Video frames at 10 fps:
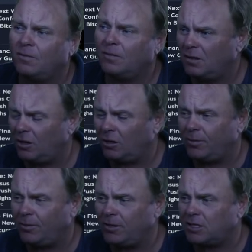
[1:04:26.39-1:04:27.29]
it'll be the
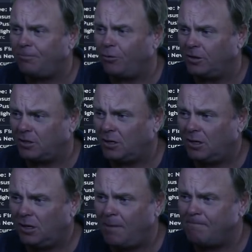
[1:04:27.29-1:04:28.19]
same points. Yep.